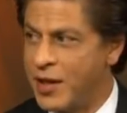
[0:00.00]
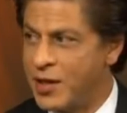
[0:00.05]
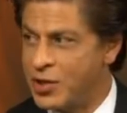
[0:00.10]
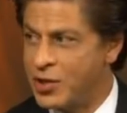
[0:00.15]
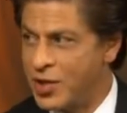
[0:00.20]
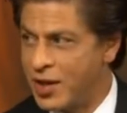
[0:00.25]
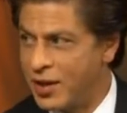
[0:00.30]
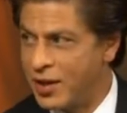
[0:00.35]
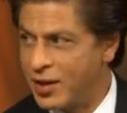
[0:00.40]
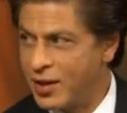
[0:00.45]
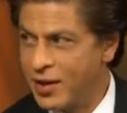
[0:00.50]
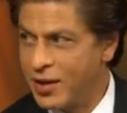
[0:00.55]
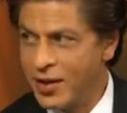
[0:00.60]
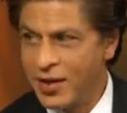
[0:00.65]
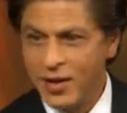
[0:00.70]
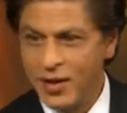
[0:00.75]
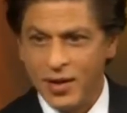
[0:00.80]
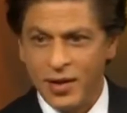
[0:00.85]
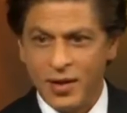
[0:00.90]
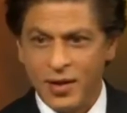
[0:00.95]
age then,
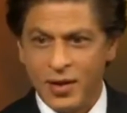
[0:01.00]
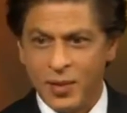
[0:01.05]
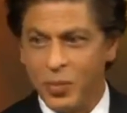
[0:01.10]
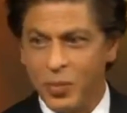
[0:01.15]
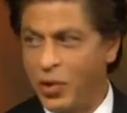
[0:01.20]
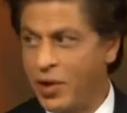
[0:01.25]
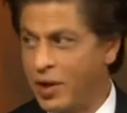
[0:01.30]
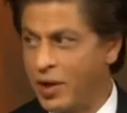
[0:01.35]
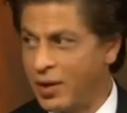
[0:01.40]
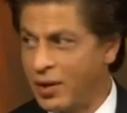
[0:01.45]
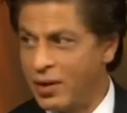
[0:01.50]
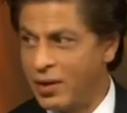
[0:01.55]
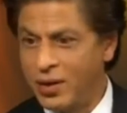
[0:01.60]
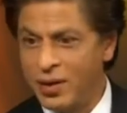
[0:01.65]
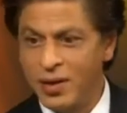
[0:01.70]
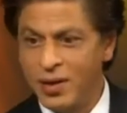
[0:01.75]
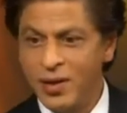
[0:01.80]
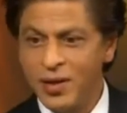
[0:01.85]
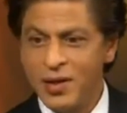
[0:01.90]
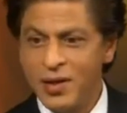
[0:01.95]
a boy and
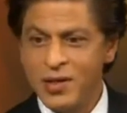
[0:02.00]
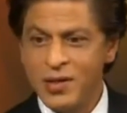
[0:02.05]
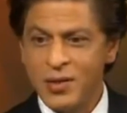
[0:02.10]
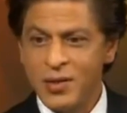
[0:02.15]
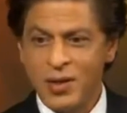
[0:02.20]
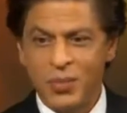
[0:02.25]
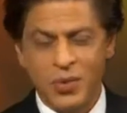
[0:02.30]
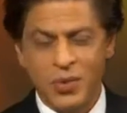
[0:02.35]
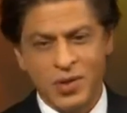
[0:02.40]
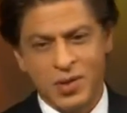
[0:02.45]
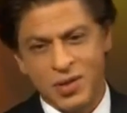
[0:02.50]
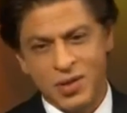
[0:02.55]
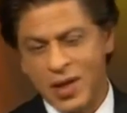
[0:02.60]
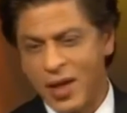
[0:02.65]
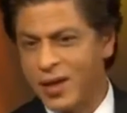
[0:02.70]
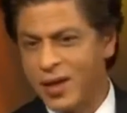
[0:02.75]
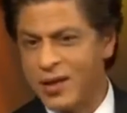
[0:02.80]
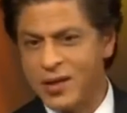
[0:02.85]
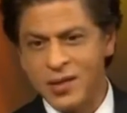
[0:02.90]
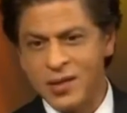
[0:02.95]
girl. So it was,
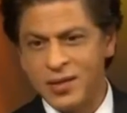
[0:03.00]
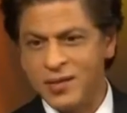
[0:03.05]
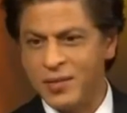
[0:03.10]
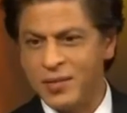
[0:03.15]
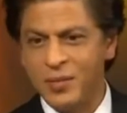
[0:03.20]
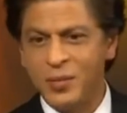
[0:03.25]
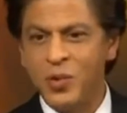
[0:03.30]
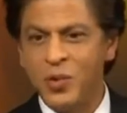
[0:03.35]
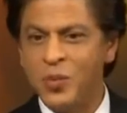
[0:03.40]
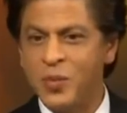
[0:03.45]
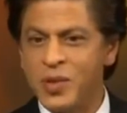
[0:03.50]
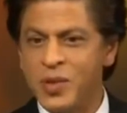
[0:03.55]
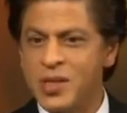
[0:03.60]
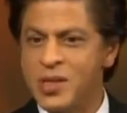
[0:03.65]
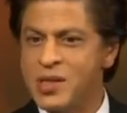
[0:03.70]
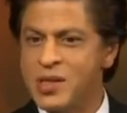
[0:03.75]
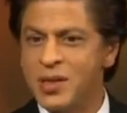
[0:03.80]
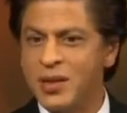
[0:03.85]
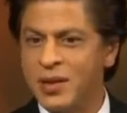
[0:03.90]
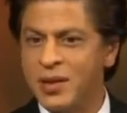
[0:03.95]
I guess, a more
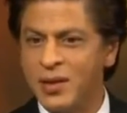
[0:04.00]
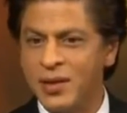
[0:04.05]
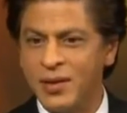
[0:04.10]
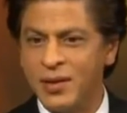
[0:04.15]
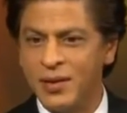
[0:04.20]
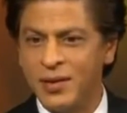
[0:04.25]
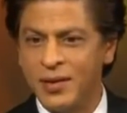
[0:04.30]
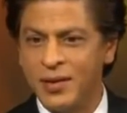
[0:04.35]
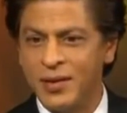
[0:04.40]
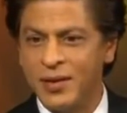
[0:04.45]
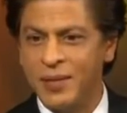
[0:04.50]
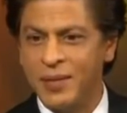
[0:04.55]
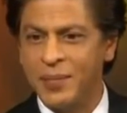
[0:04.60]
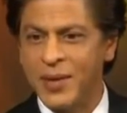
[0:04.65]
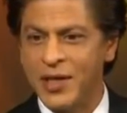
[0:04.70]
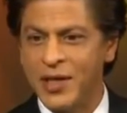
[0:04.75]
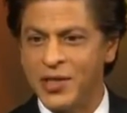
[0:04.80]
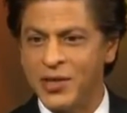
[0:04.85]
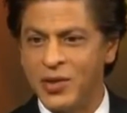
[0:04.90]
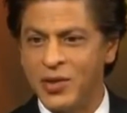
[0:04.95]
personal
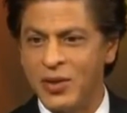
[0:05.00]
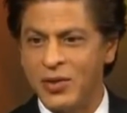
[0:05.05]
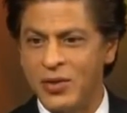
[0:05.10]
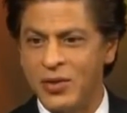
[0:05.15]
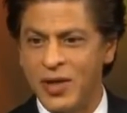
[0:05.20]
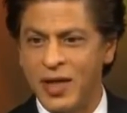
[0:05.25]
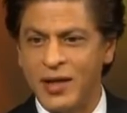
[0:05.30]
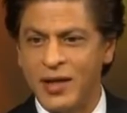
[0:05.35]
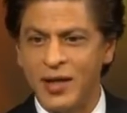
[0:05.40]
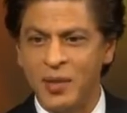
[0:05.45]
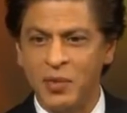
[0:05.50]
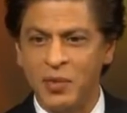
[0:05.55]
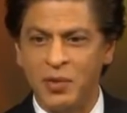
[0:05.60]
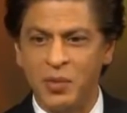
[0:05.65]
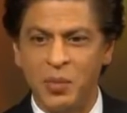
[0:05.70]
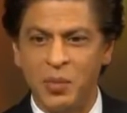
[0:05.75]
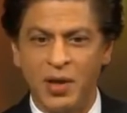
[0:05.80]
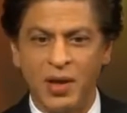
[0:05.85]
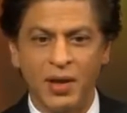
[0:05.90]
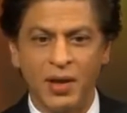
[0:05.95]
compassion also that came
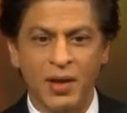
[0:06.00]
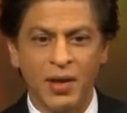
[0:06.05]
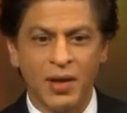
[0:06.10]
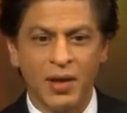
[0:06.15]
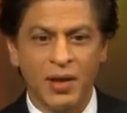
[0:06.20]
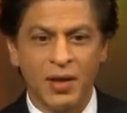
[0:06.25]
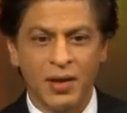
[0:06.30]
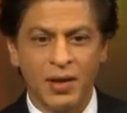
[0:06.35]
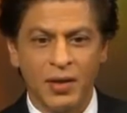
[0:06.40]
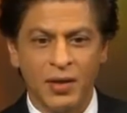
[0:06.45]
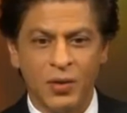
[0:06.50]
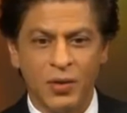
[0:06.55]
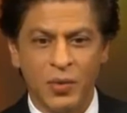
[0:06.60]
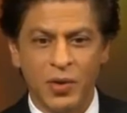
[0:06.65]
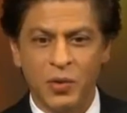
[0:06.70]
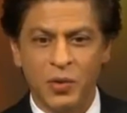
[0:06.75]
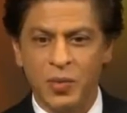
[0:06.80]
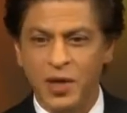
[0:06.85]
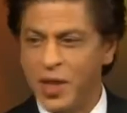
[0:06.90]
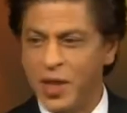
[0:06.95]
into being.
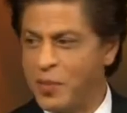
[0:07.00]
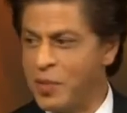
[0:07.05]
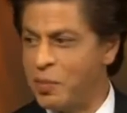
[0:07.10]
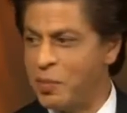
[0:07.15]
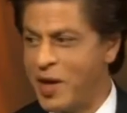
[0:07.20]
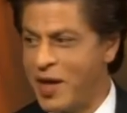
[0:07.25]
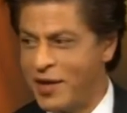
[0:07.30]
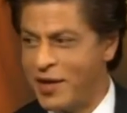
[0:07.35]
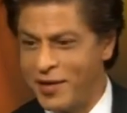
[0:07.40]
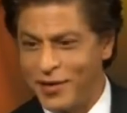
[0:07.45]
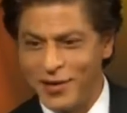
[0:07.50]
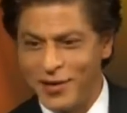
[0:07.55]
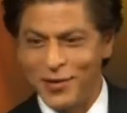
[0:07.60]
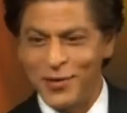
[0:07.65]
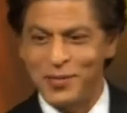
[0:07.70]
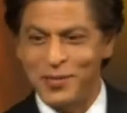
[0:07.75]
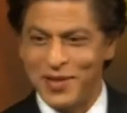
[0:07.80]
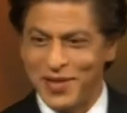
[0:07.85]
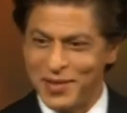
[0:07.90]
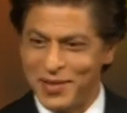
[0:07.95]
When you become a parent, then
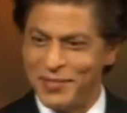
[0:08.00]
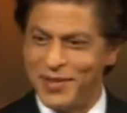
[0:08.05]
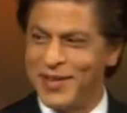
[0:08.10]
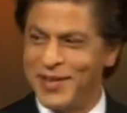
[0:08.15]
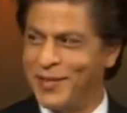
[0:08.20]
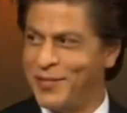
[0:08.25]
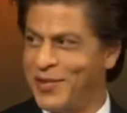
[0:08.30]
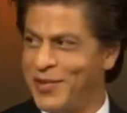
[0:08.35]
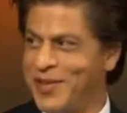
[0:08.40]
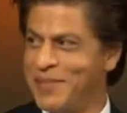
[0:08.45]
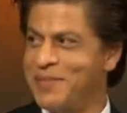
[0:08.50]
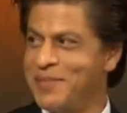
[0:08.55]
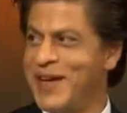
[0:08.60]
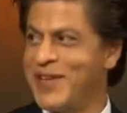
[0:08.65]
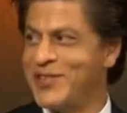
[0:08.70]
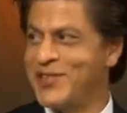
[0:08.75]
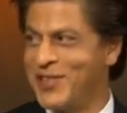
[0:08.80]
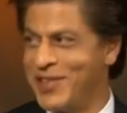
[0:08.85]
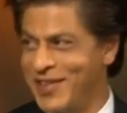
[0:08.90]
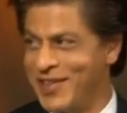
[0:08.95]
you become a little more
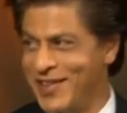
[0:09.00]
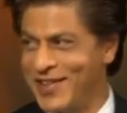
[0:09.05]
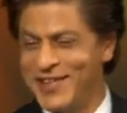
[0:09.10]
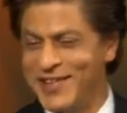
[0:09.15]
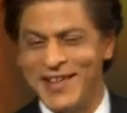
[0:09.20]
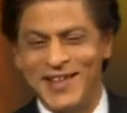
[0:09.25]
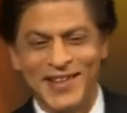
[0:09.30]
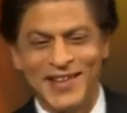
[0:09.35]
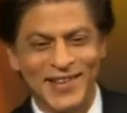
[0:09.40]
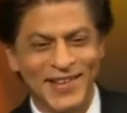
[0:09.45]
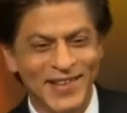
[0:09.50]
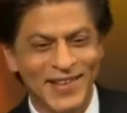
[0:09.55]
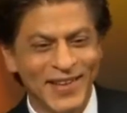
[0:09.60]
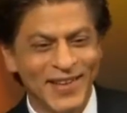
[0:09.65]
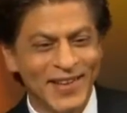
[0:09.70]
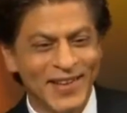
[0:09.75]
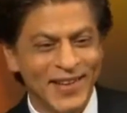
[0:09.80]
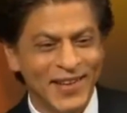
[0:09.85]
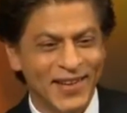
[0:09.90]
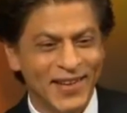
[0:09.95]
compassionate and gentler.
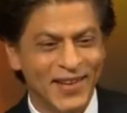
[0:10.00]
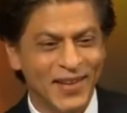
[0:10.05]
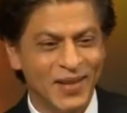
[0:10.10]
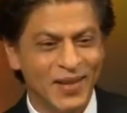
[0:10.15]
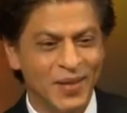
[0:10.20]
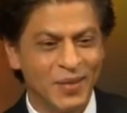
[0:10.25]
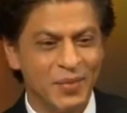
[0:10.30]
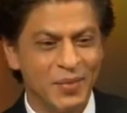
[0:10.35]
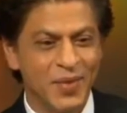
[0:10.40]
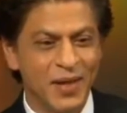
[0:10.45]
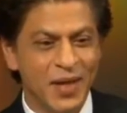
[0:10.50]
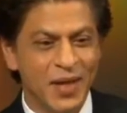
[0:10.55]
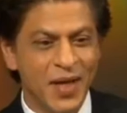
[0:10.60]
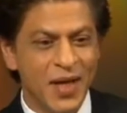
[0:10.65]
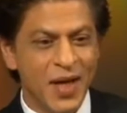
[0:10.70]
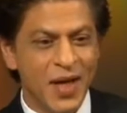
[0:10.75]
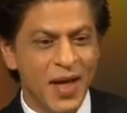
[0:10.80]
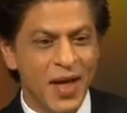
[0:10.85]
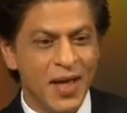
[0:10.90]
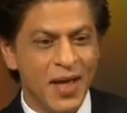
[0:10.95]

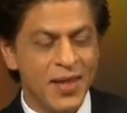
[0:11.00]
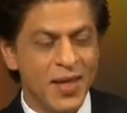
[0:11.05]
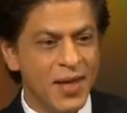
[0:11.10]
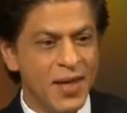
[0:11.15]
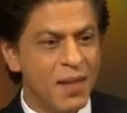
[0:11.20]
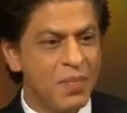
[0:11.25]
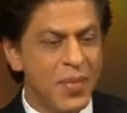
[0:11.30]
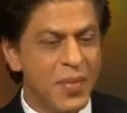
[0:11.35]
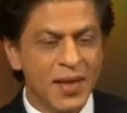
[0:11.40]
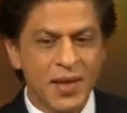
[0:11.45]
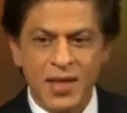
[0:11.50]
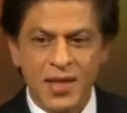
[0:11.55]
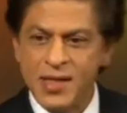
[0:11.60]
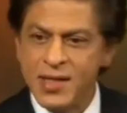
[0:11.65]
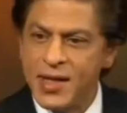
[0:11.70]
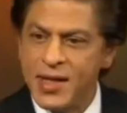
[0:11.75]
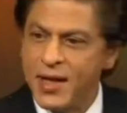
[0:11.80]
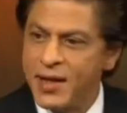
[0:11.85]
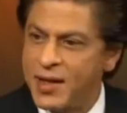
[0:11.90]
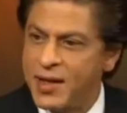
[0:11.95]
And then I met
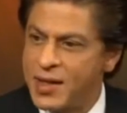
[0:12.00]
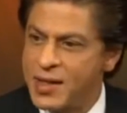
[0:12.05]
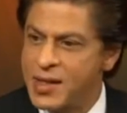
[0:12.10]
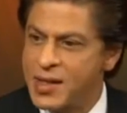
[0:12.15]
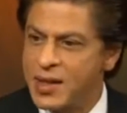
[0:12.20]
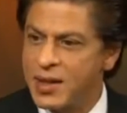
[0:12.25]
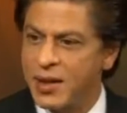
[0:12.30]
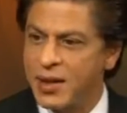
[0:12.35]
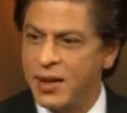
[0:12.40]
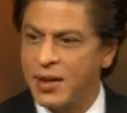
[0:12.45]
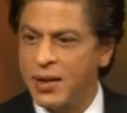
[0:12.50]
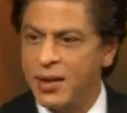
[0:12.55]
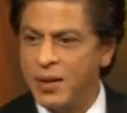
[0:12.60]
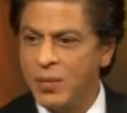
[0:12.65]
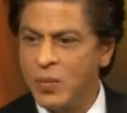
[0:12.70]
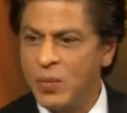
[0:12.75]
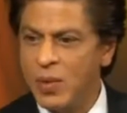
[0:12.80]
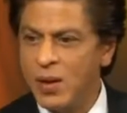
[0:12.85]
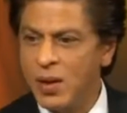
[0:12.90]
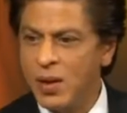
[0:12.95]
these ladies,
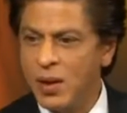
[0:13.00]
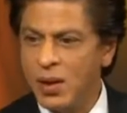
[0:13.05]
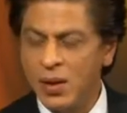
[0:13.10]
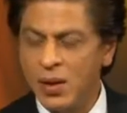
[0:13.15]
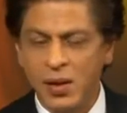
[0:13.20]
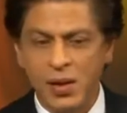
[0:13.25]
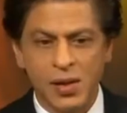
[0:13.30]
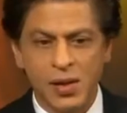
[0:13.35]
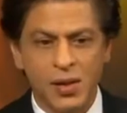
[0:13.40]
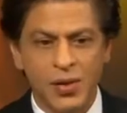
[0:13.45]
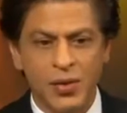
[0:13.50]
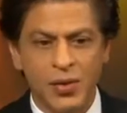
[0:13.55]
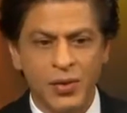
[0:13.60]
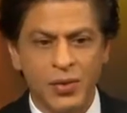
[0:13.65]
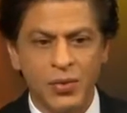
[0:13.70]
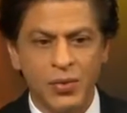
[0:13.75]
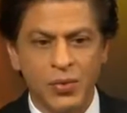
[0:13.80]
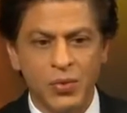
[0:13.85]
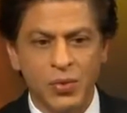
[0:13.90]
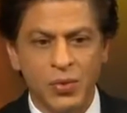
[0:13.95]

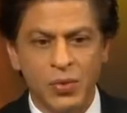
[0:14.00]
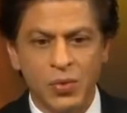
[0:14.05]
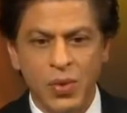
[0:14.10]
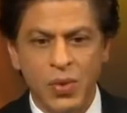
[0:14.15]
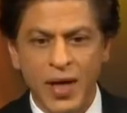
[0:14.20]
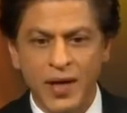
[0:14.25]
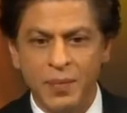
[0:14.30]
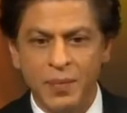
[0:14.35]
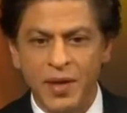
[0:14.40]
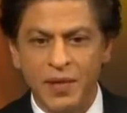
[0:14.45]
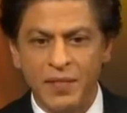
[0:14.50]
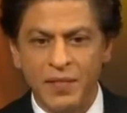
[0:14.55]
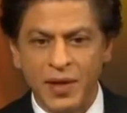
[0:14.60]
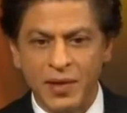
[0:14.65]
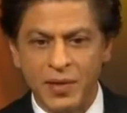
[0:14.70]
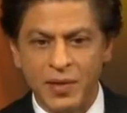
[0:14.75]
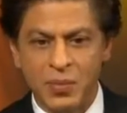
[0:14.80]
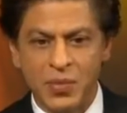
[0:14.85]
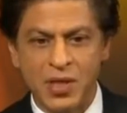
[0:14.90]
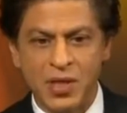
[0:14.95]
who had been
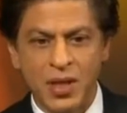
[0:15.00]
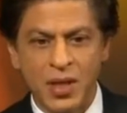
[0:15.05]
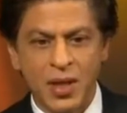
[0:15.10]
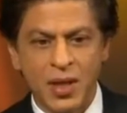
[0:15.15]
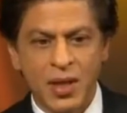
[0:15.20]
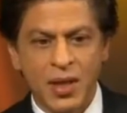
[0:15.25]
victims.